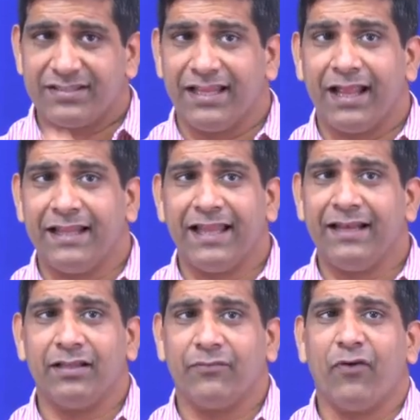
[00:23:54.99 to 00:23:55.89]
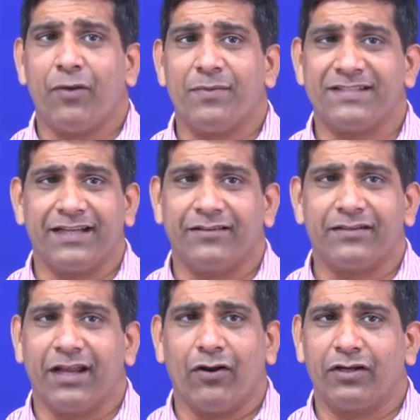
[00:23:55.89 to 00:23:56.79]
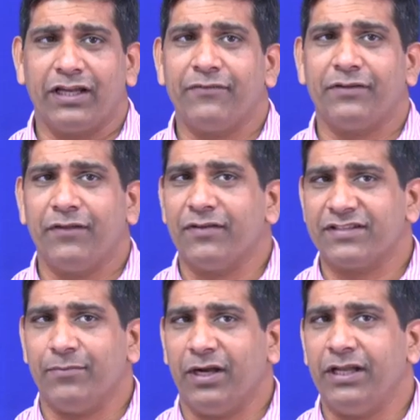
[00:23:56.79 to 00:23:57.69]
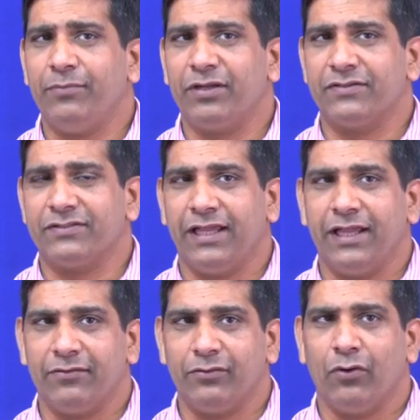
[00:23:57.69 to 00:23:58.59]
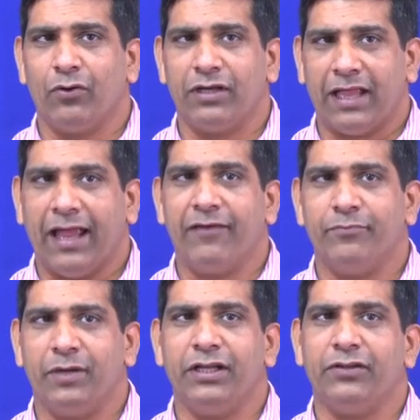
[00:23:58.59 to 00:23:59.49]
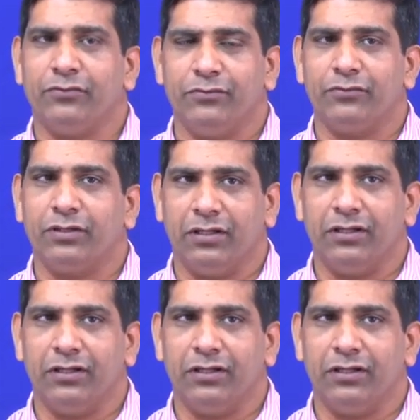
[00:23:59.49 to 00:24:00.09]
then the formal sector cannot give us the money because they don't have money to